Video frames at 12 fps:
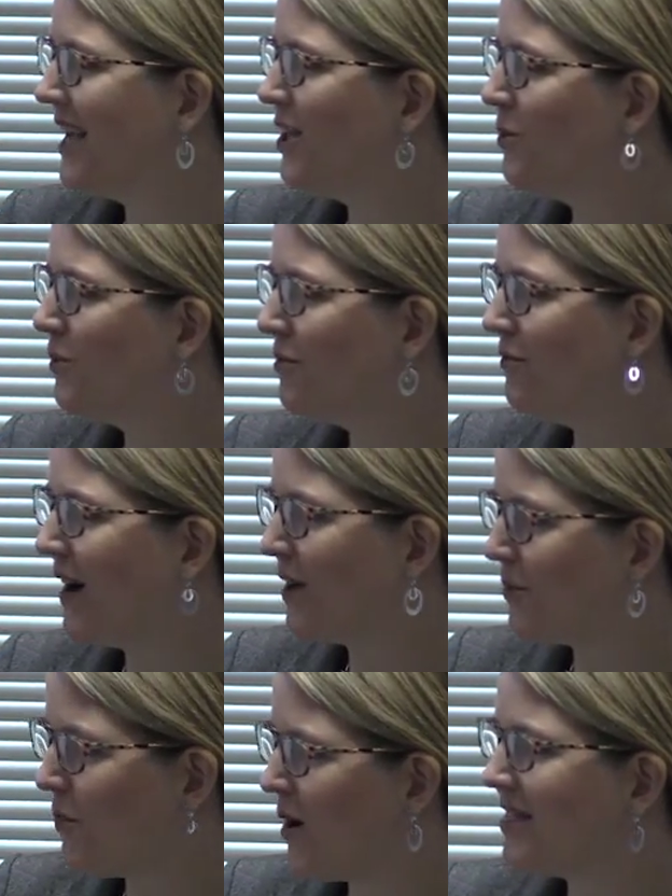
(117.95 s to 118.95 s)
You will
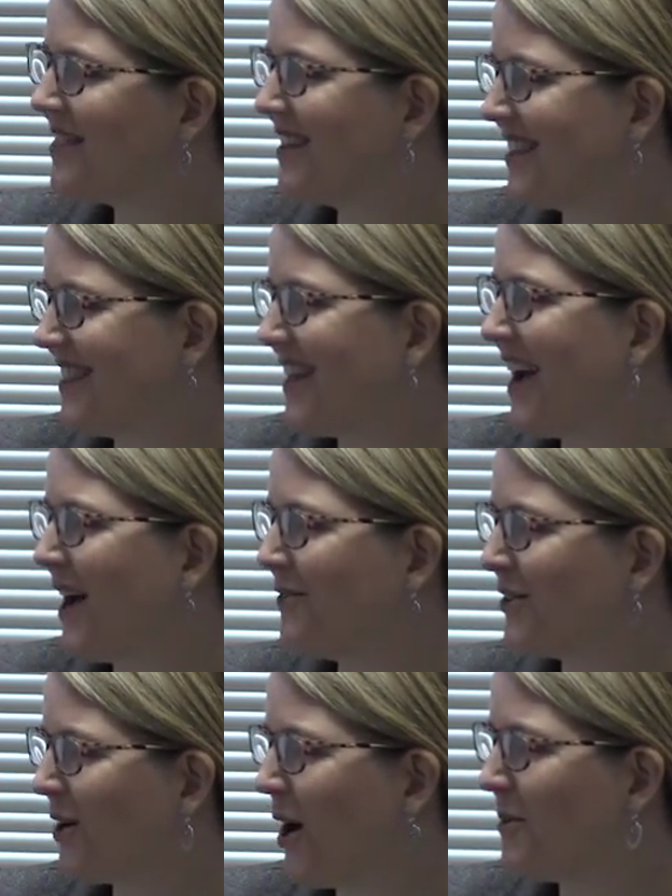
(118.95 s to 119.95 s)
find one thing that they
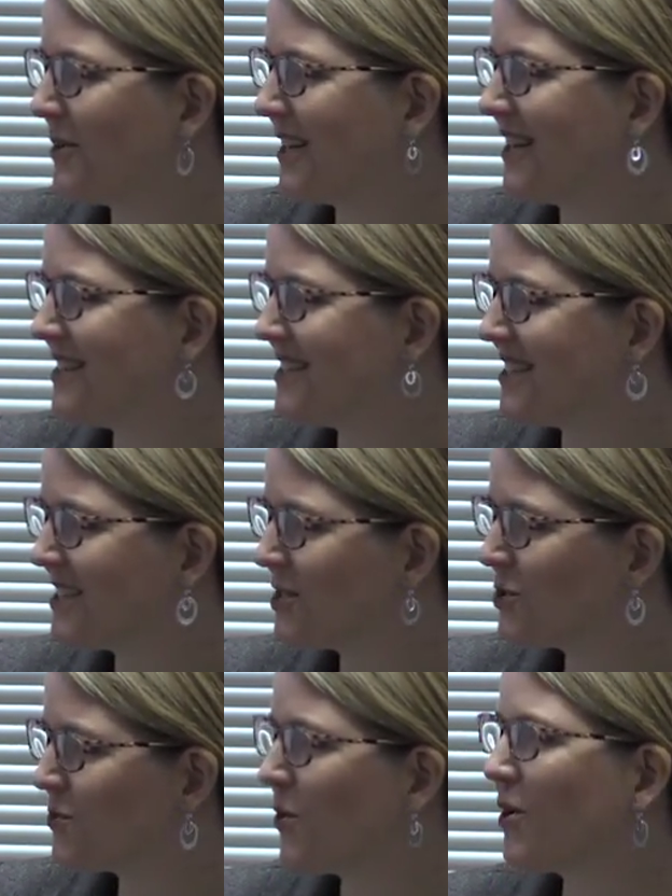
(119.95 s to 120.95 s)
have in common, and it's an
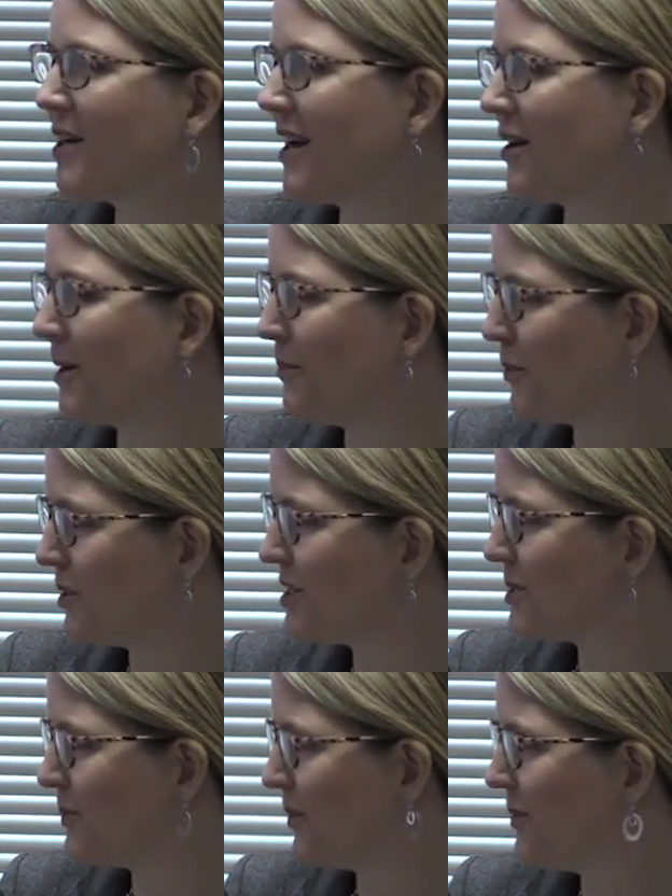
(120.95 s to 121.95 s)
extraordinary
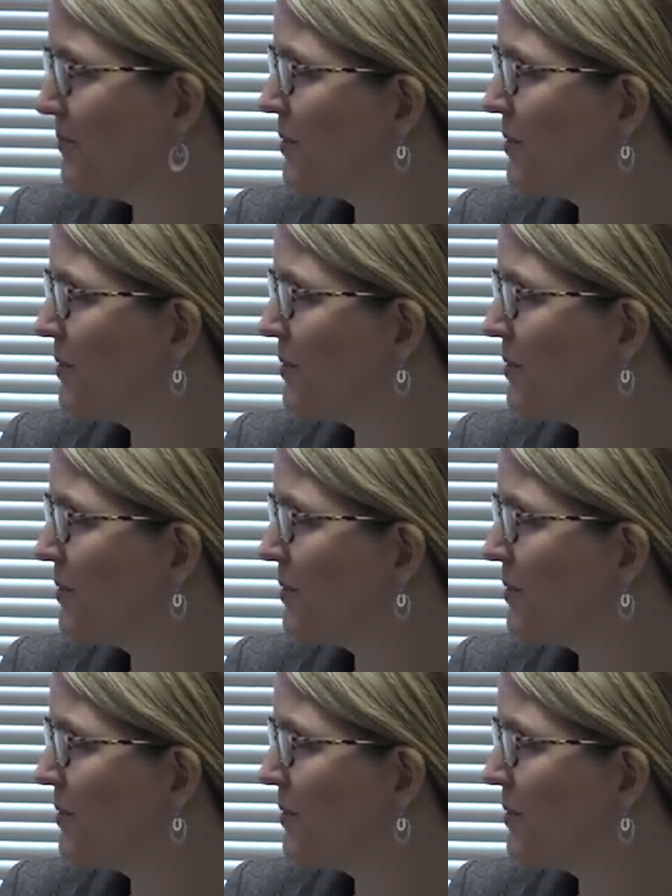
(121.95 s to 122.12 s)
principal.